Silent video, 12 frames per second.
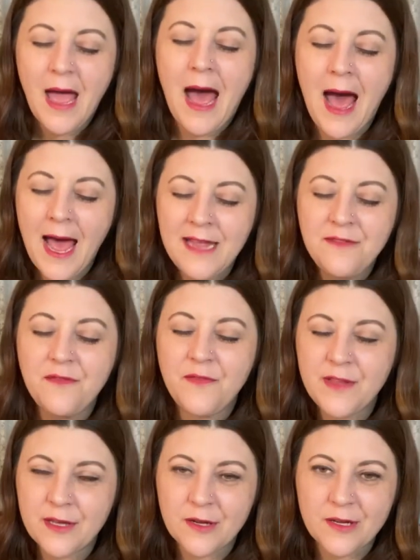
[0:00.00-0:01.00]
I
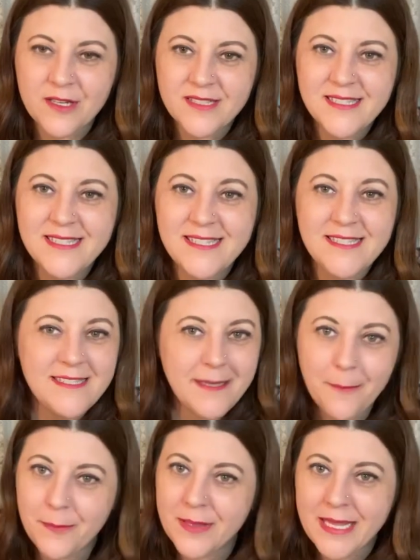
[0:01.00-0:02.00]
feel
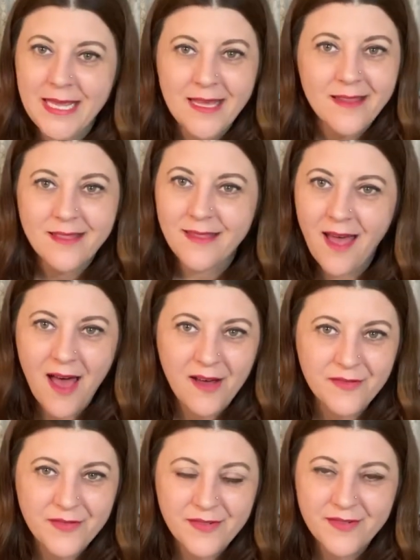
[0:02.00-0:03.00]
simply
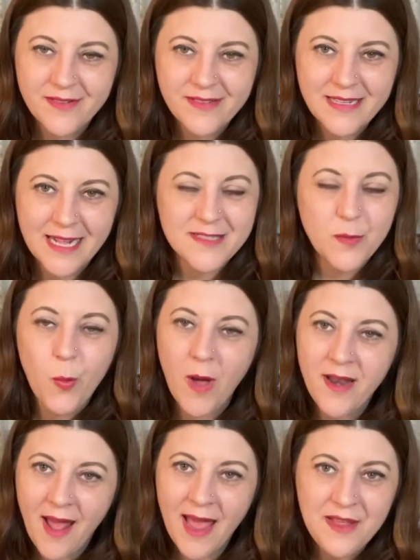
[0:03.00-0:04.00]
love. That's
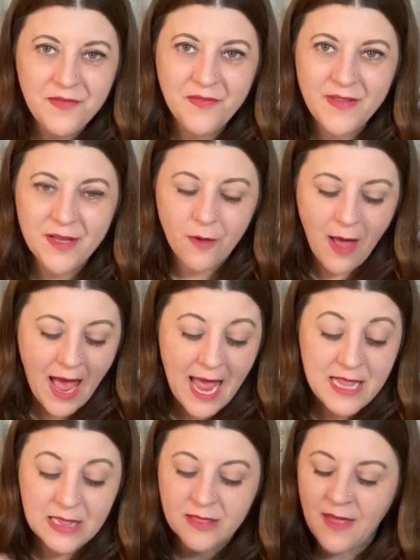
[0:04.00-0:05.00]
what I feel.
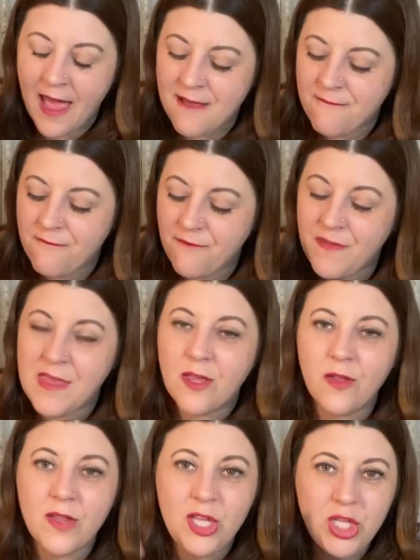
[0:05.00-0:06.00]
I
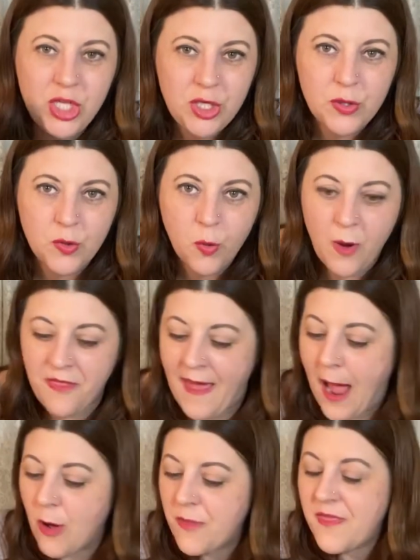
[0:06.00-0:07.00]
feel you
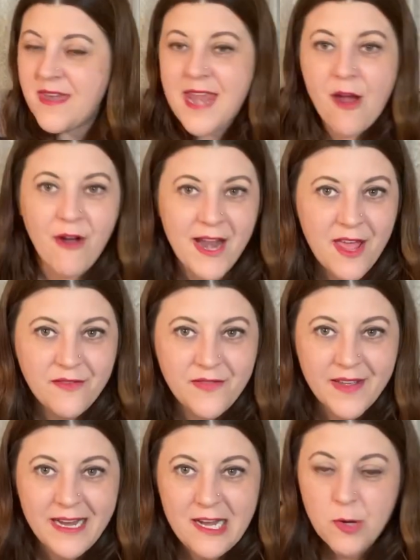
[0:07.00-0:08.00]
without the narrative,
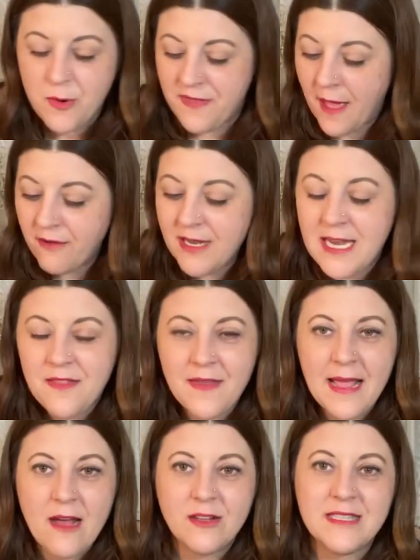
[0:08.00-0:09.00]
without
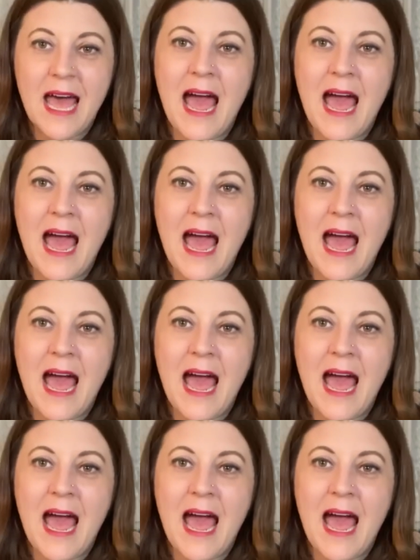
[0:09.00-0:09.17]
anything else.